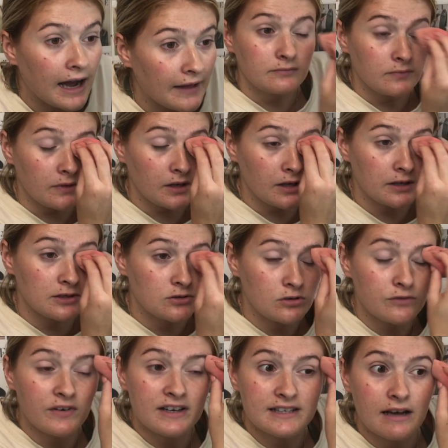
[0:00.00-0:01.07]
Uh, so
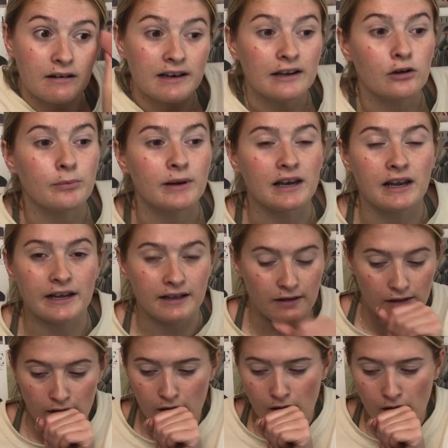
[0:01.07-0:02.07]
if I sound a little bit like